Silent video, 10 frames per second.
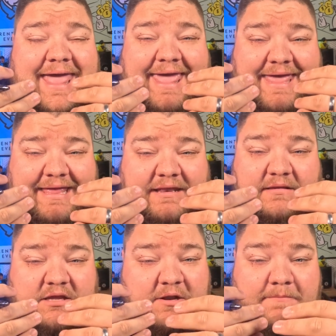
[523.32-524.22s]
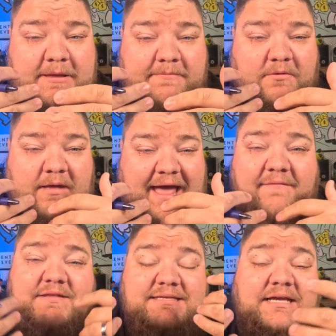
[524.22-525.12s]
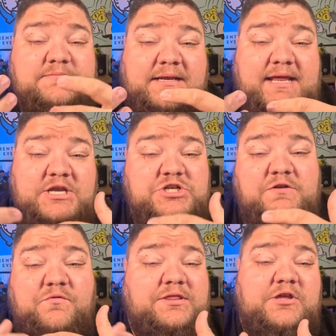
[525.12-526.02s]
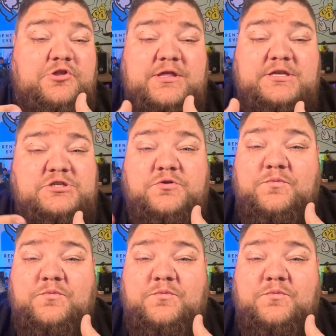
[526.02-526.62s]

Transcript: and, you know, people have this expectation of what their things are